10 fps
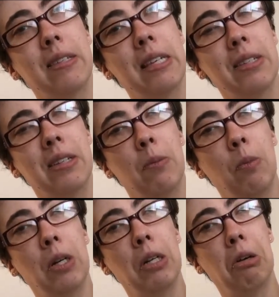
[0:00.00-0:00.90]
system
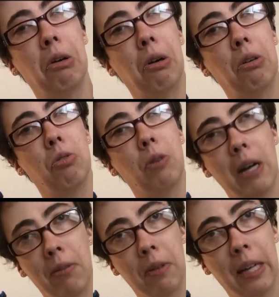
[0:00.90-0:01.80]
when you're
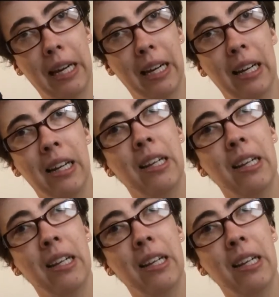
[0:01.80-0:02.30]
traveling,